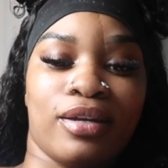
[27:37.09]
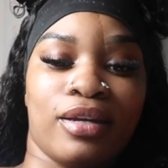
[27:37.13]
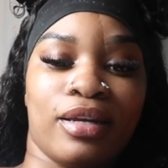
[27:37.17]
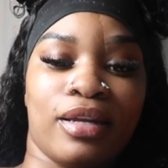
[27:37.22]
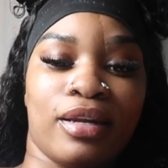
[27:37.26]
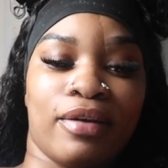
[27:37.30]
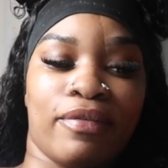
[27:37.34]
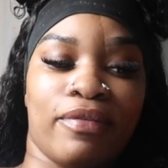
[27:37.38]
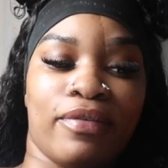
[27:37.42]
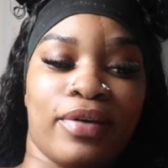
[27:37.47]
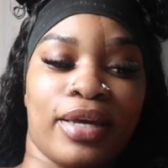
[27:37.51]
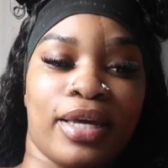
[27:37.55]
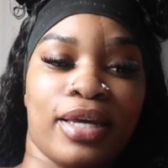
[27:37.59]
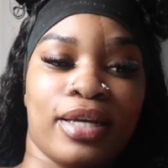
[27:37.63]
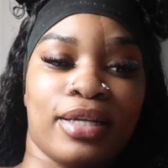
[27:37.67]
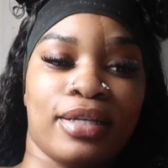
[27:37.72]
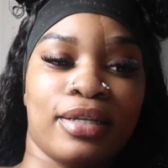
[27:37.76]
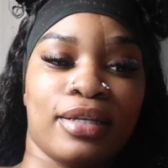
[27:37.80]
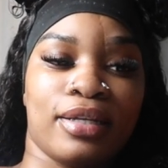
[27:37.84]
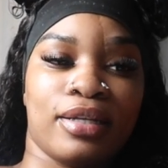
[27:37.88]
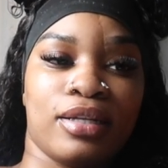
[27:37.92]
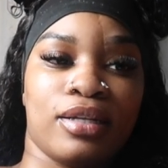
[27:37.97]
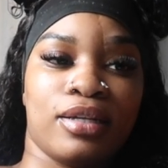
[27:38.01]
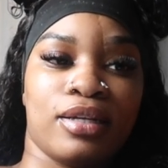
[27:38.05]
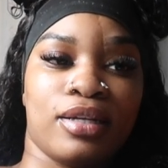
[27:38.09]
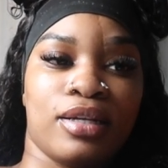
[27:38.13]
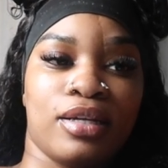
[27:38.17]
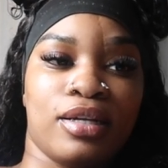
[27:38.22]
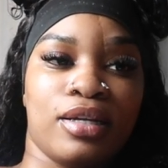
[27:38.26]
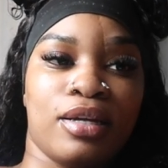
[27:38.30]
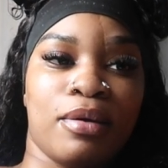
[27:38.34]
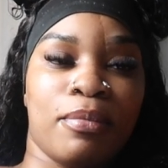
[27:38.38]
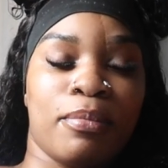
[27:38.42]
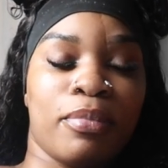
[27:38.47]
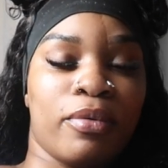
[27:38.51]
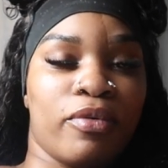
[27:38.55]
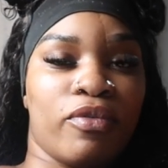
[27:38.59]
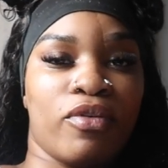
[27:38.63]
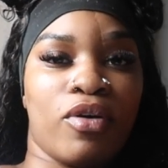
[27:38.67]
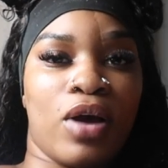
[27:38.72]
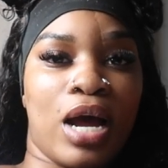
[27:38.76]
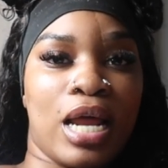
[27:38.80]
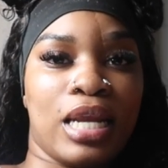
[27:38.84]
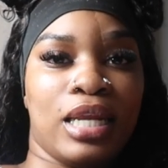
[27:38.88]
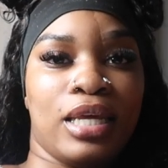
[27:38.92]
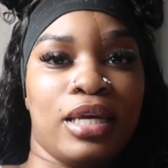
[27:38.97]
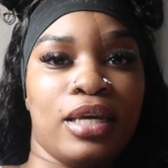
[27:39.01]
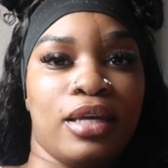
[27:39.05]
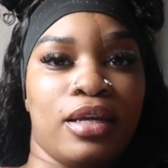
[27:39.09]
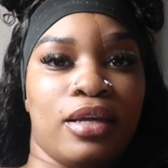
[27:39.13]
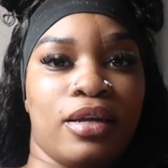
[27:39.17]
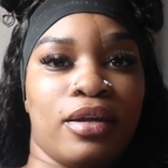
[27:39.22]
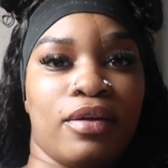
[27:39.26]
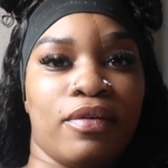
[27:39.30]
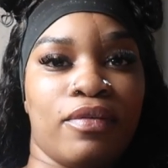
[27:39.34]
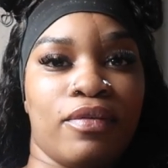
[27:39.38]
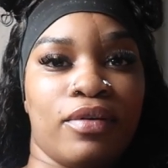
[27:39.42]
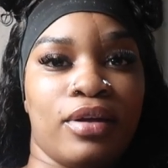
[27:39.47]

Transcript: and effect before I leave.